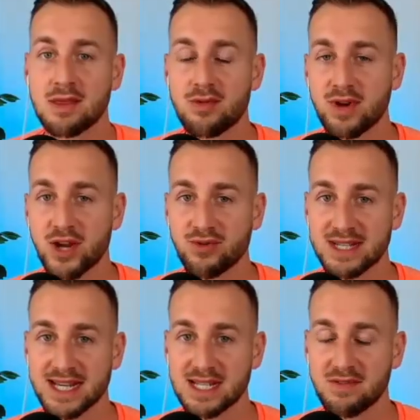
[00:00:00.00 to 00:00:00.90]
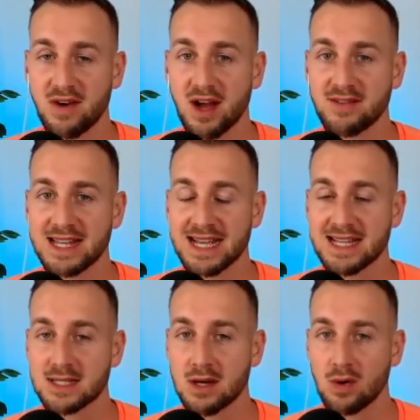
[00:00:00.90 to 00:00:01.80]
365
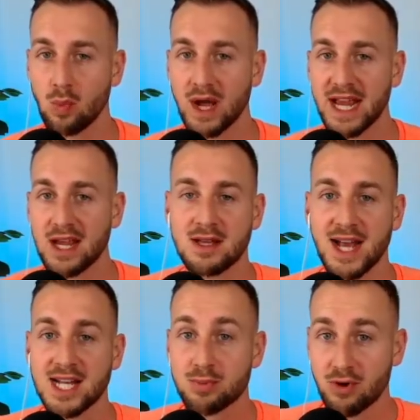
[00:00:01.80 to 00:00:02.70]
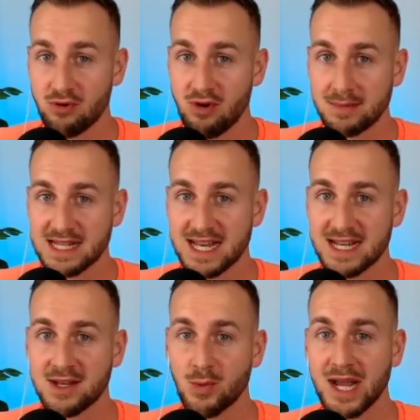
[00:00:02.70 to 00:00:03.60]
days away. It's programmed
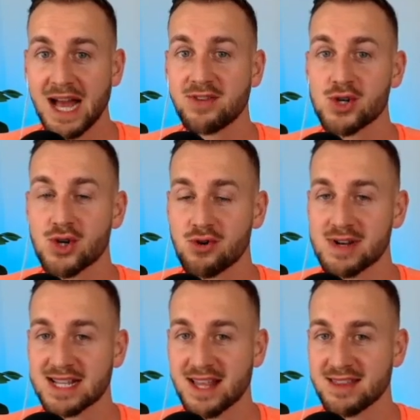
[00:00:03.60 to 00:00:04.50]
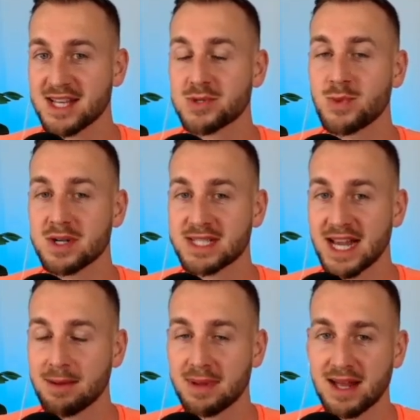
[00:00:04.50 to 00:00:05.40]
in. We have assurance that this will
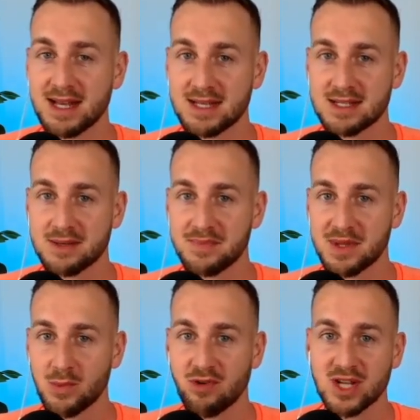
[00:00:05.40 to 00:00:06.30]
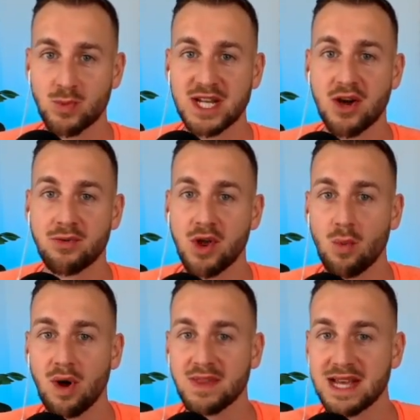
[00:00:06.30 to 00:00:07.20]
take place whereas we don't know
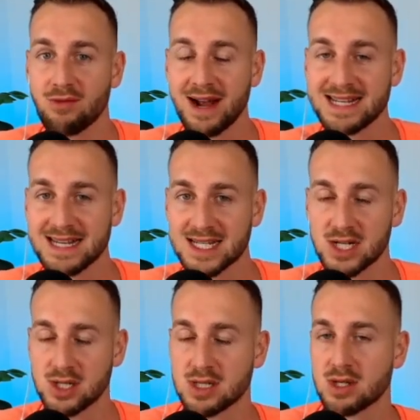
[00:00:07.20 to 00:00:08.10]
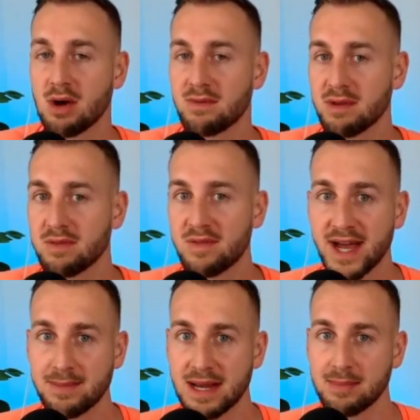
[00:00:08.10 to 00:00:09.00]
what the erratic decisions of the
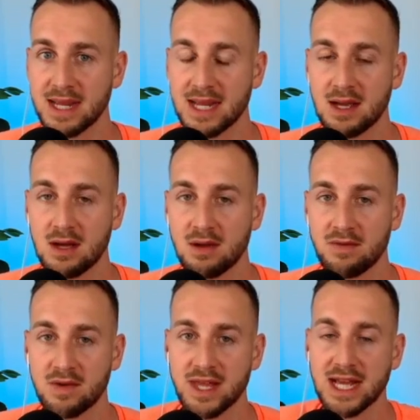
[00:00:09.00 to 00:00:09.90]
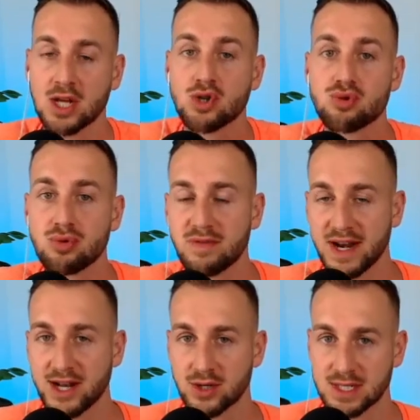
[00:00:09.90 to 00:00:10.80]
Fed may be for the true
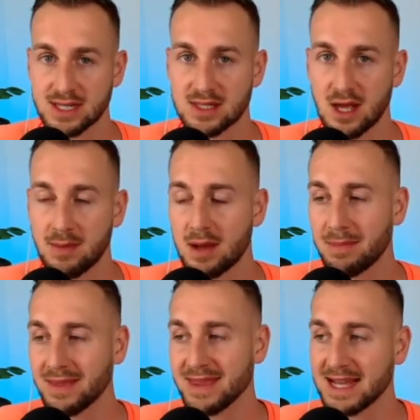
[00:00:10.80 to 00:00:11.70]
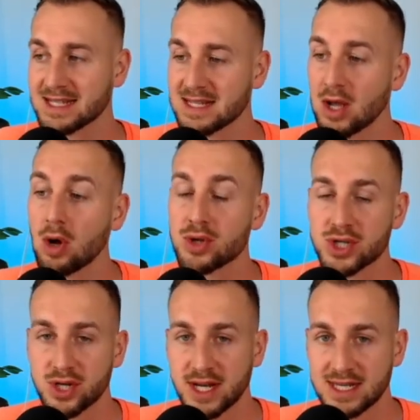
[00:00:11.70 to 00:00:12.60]
financial system, but this, the
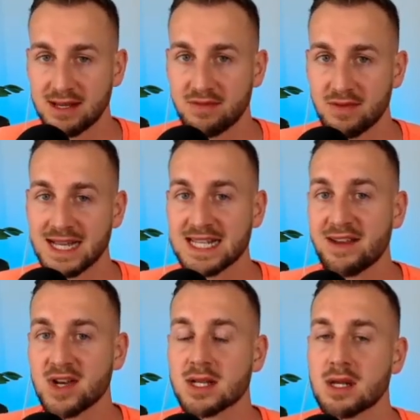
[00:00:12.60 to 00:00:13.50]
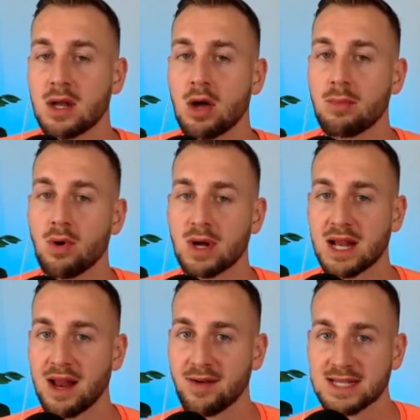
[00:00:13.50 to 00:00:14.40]
alternative, is giving us a lot more
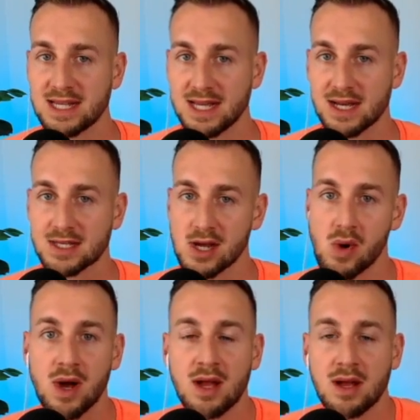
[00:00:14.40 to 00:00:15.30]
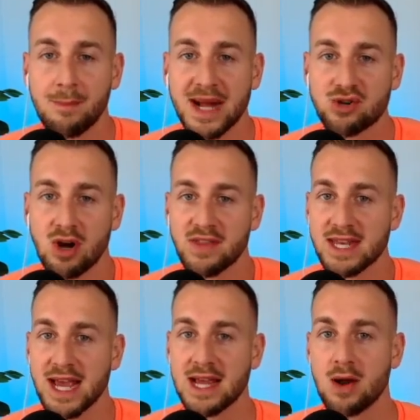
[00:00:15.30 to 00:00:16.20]
clarity here. So mantra of the
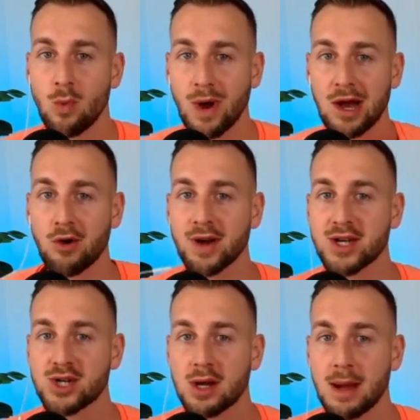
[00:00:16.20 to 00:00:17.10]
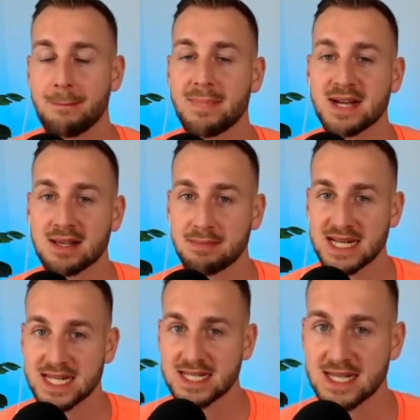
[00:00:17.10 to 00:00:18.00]
day, wear orange, buy some
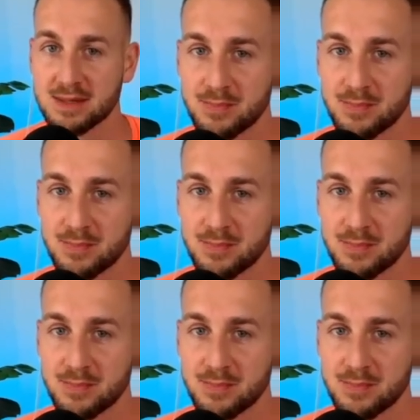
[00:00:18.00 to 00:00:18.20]
BTC.